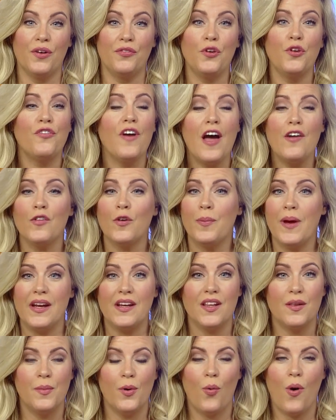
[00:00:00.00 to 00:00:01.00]
If you've ever been
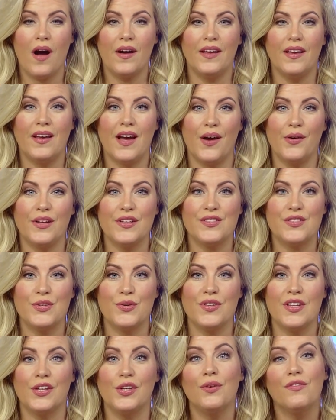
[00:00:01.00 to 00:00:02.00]
to the Milwaukee County
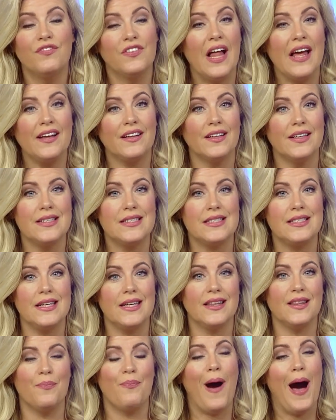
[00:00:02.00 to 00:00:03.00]
Zoo, then you've likely
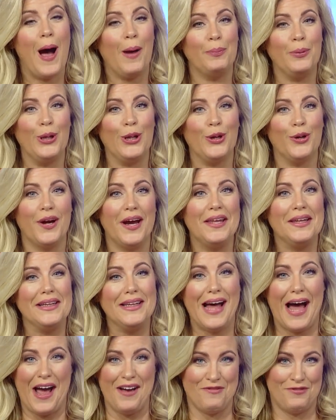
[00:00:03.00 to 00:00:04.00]
seen the popular and
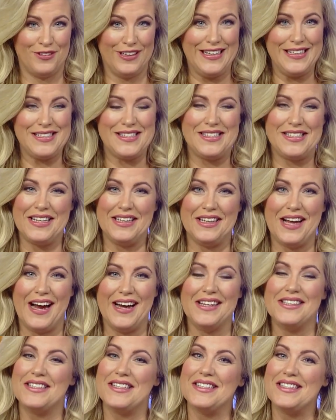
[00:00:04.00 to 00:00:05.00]
lively sea
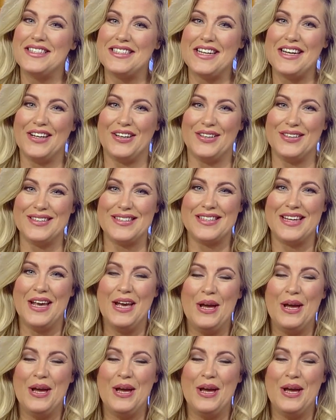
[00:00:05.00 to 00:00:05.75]
lions and seals.